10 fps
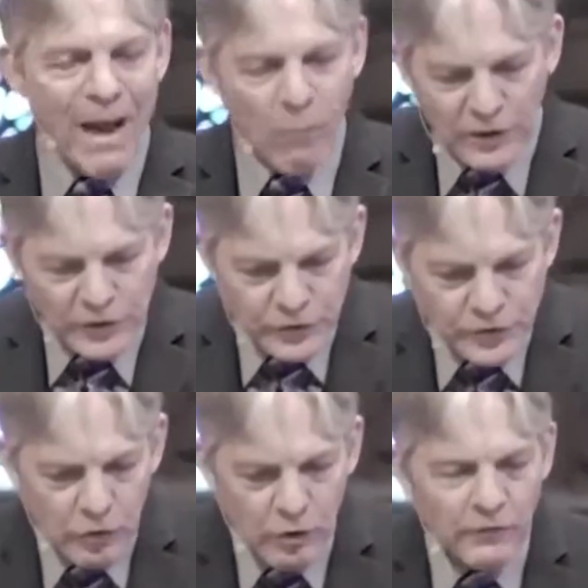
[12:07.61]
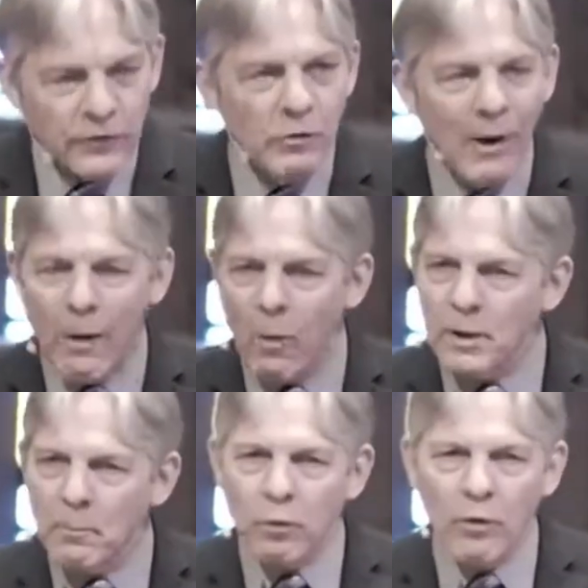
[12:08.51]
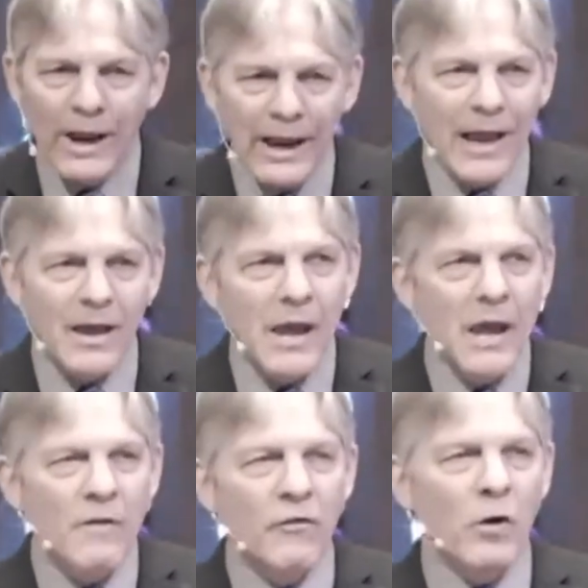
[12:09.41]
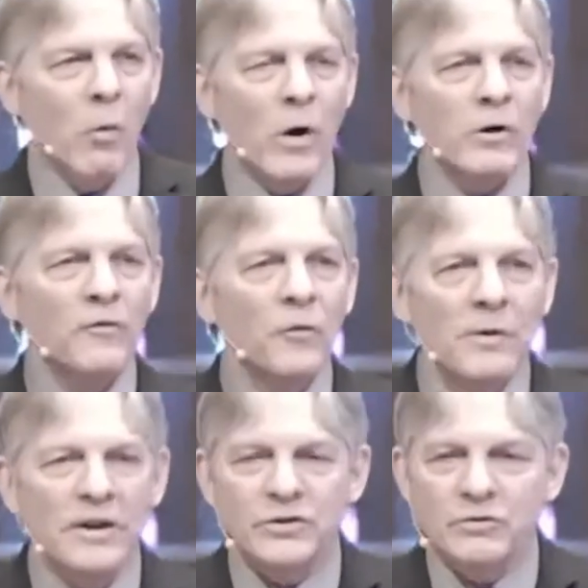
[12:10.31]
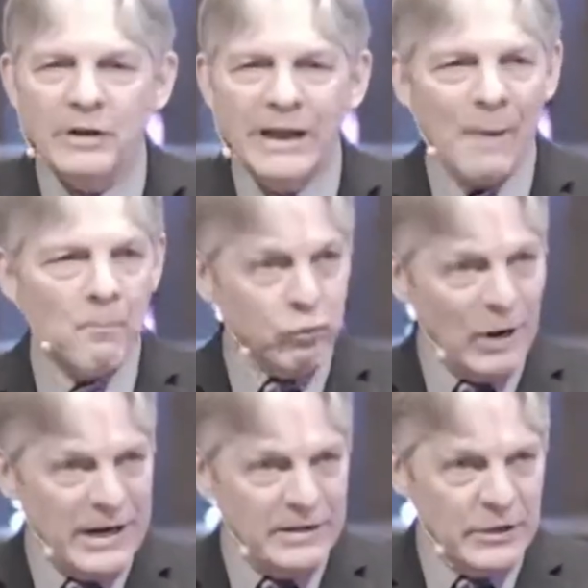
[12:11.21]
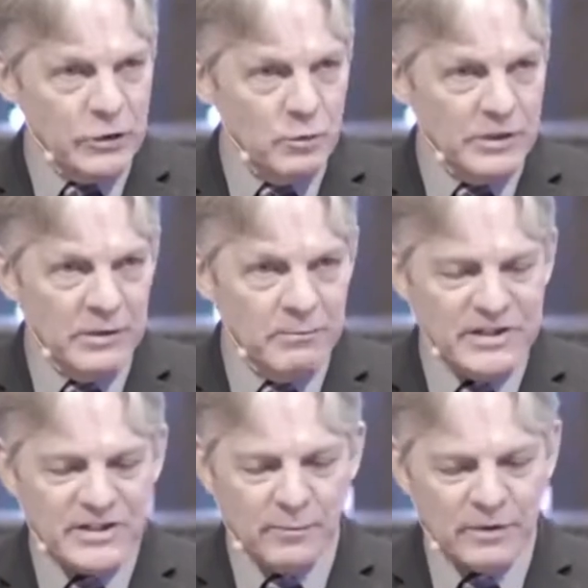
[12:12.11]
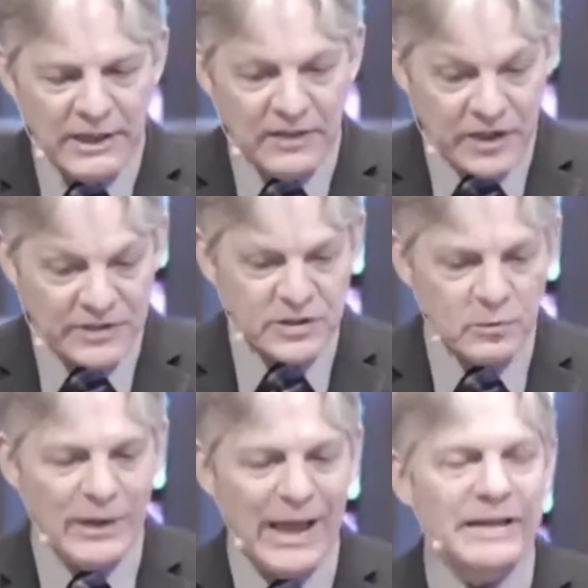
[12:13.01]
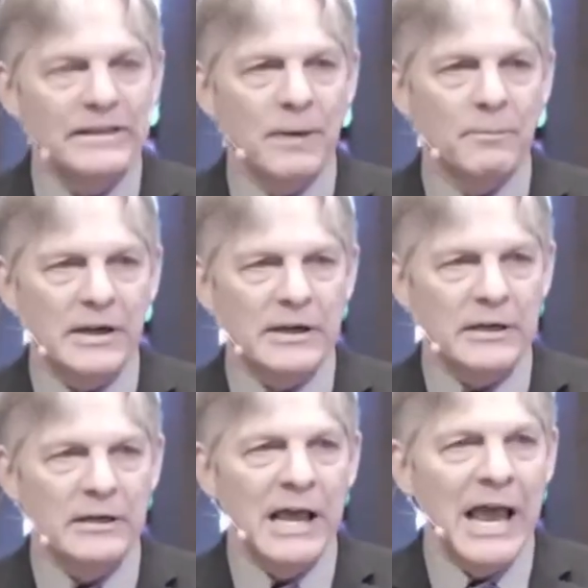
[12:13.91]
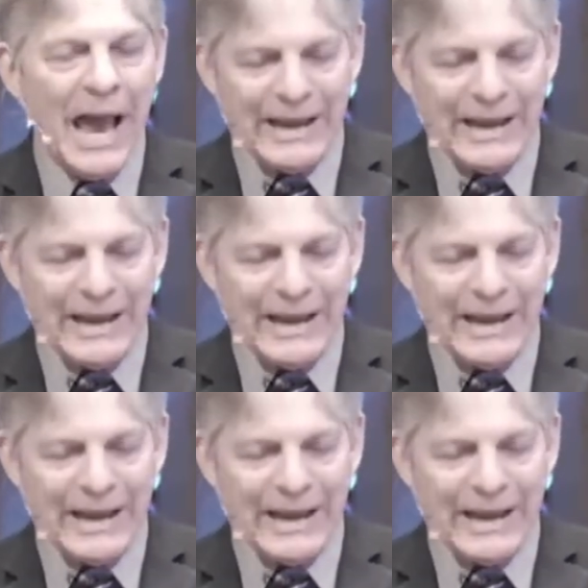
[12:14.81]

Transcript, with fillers: I wanted to serve you. I want to pray for a wonderful ministry. I prayed that you would give me something, and this is what I ended up getting.